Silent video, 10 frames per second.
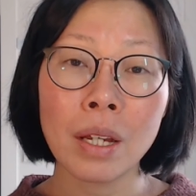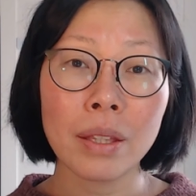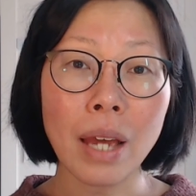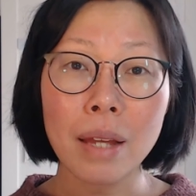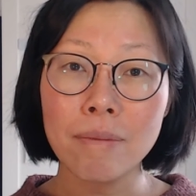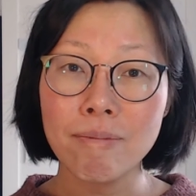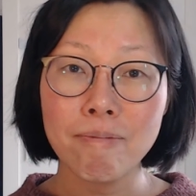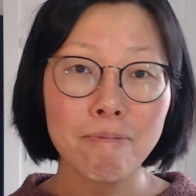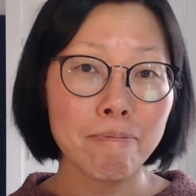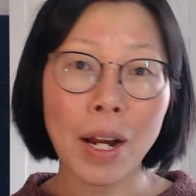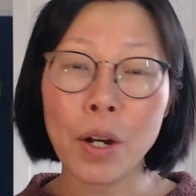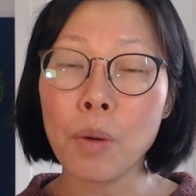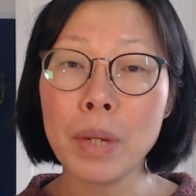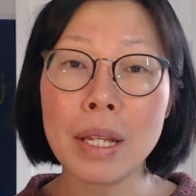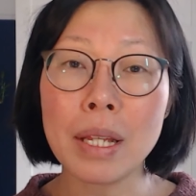then by
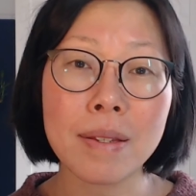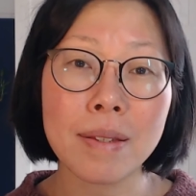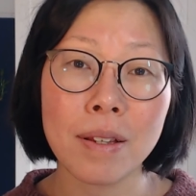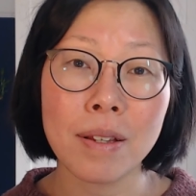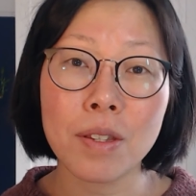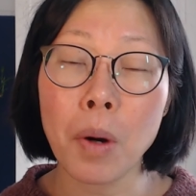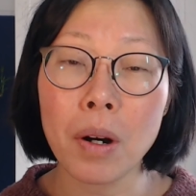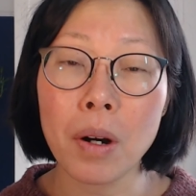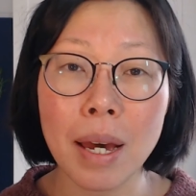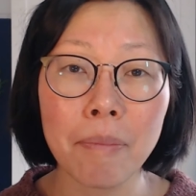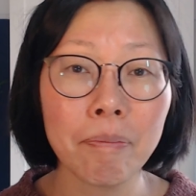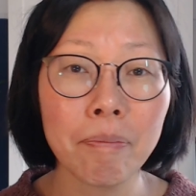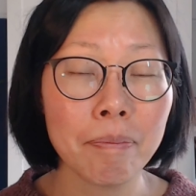all means support them,